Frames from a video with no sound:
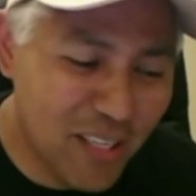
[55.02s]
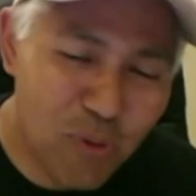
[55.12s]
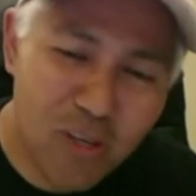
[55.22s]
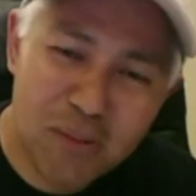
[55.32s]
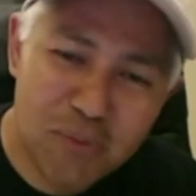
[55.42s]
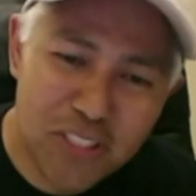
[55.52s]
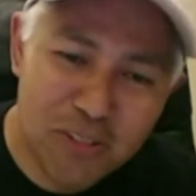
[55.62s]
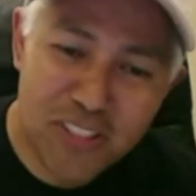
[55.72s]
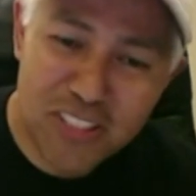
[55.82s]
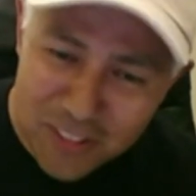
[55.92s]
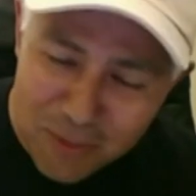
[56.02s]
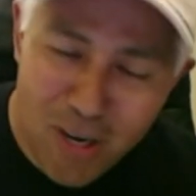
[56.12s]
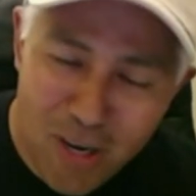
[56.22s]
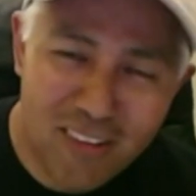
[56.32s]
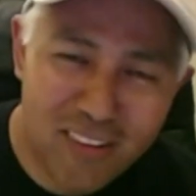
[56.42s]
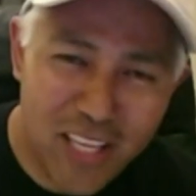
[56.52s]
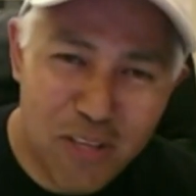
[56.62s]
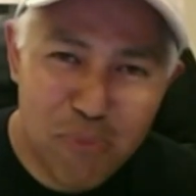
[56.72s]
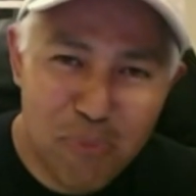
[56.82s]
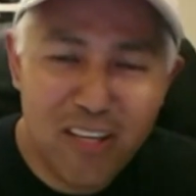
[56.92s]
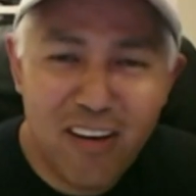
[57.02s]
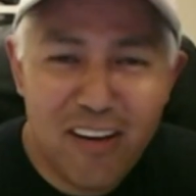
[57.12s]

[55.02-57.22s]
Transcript: uh, welcome to Interstellar Modeler. Thank you for being